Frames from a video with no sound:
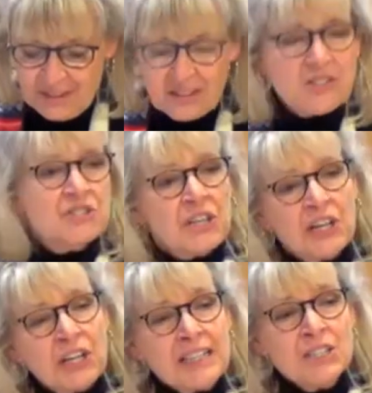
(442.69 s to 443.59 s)
its
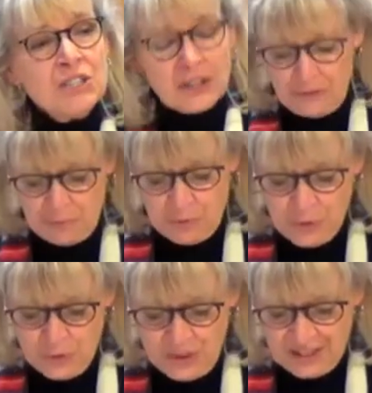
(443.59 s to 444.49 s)
change of
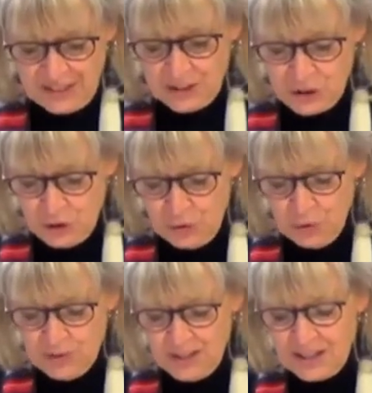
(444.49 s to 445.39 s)
mood and
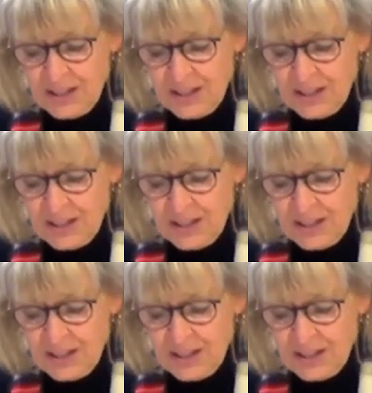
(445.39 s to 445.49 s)
tone